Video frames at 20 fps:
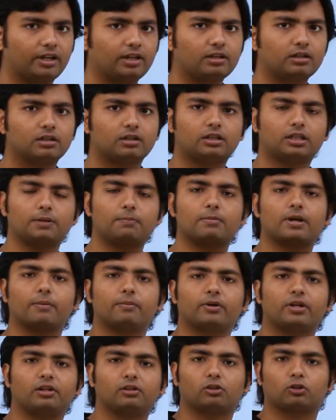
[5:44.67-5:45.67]
when the
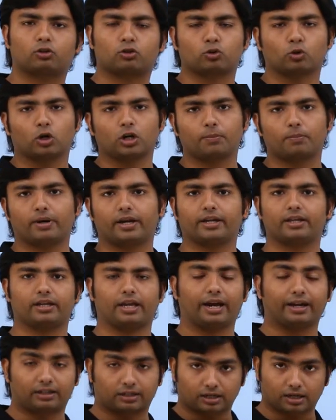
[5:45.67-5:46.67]
memory is stored by
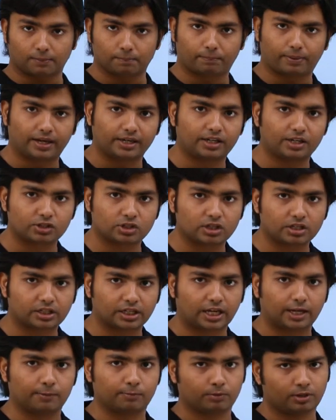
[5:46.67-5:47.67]
at compilation
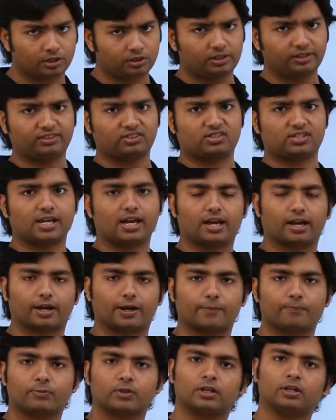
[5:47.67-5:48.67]
time in the
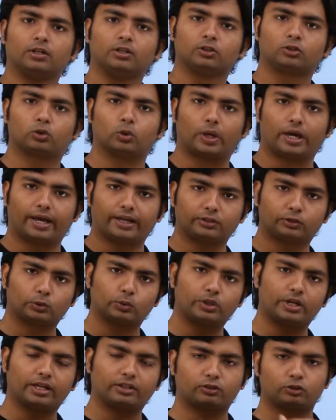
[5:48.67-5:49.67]
stack so as
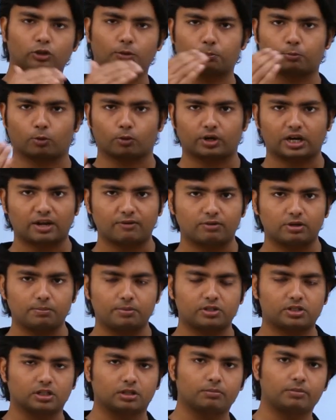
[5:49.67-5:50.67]
soon as your program will
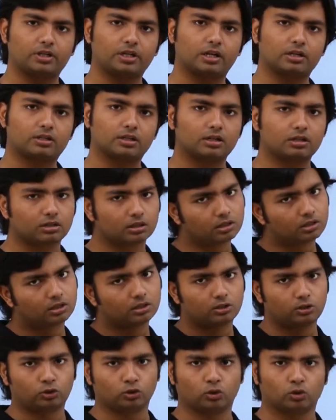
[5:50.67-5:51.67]
be terminated
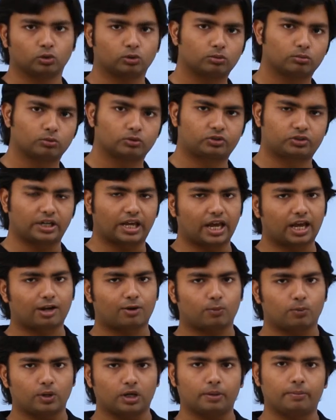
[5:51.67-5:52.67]
your
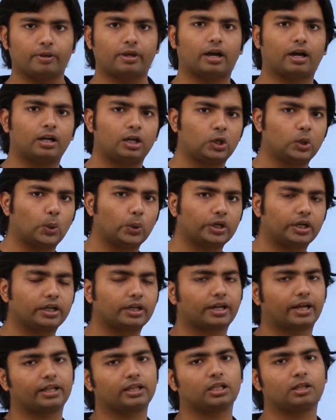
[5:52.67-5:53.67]
stack will be
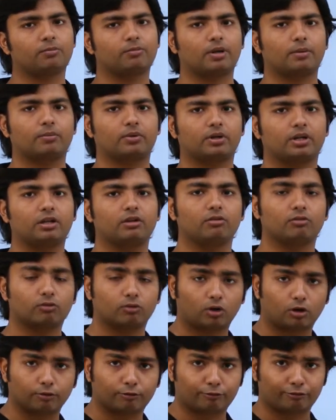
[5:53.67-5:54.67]
unloaded and the memory
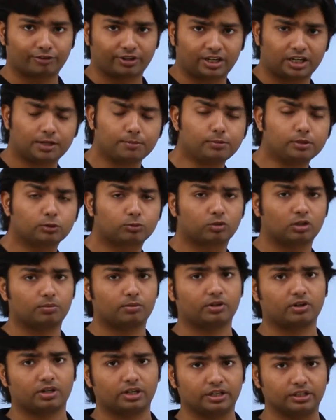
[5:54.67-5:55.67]
of variables will
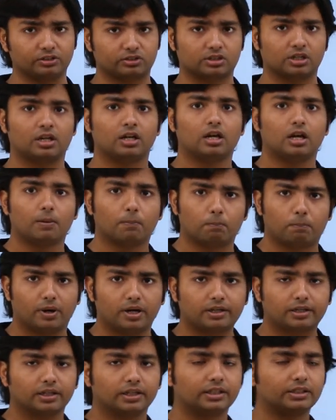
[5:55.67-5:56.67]
be released
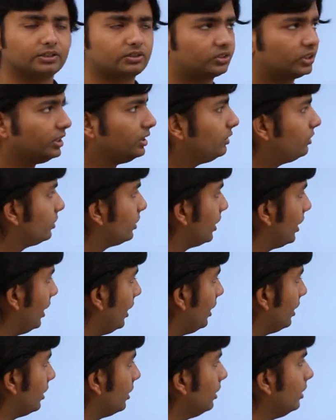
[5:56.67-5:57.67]
but since
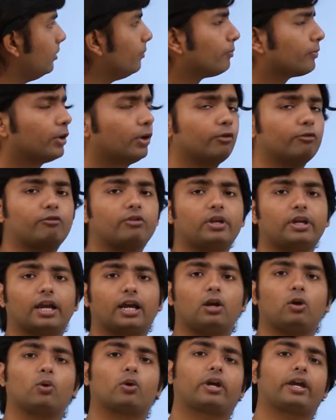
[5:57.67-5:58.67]
here we
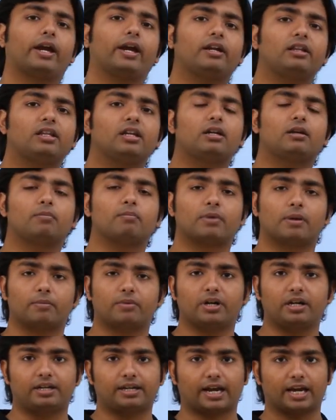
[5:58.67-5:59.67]
allocate the
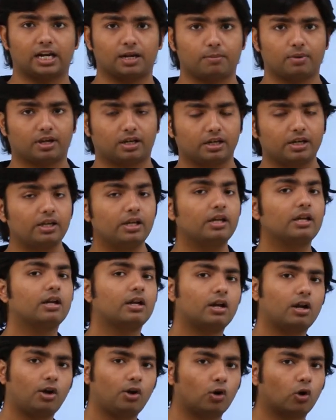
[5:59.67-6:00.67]
memory dynamically
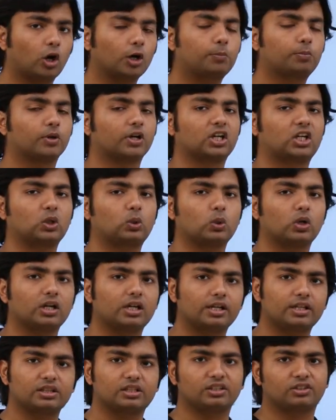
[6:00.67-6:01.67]
not
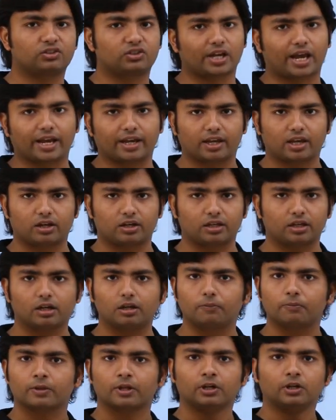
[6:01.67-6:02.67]
particularly in the stack
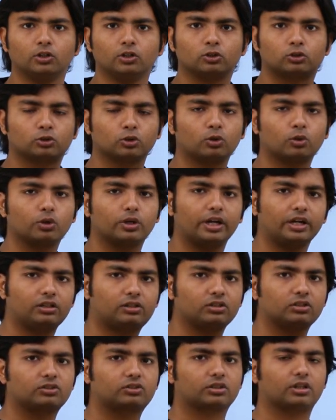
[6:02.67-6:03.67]
area so
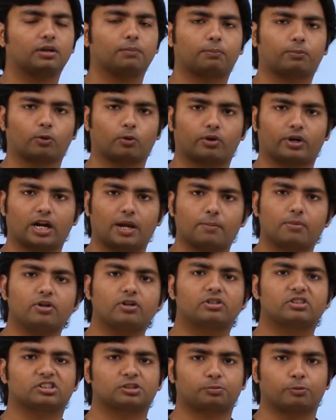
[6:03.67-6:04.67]
it is a
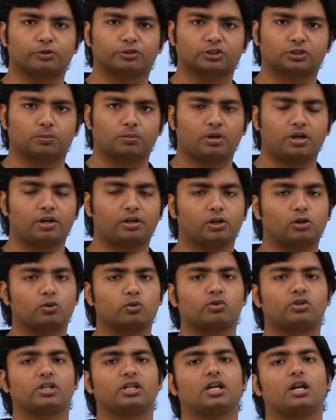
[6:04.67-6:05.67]
programmer's responsibility
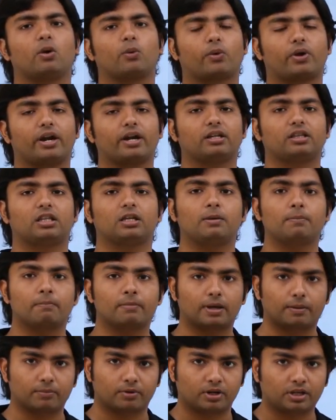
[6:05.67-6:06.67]
to deallocate the
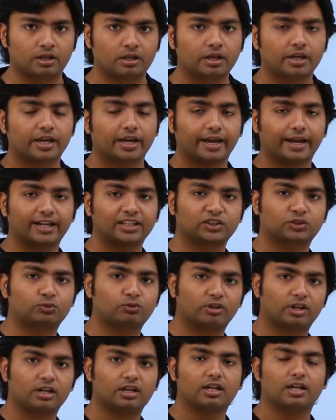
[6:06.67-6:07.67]
memory as
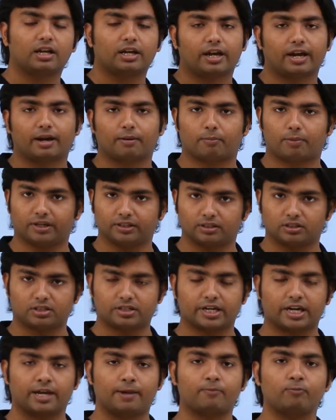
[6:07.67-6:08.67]
well uh, by the
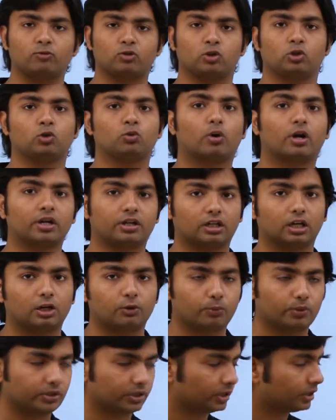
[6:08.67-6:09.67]
time you are
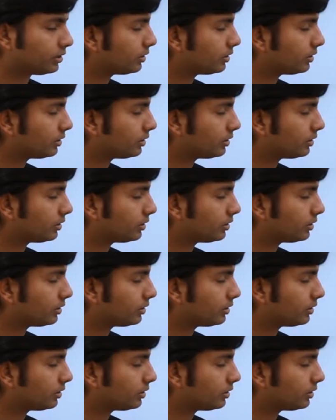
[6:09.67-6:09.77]
done with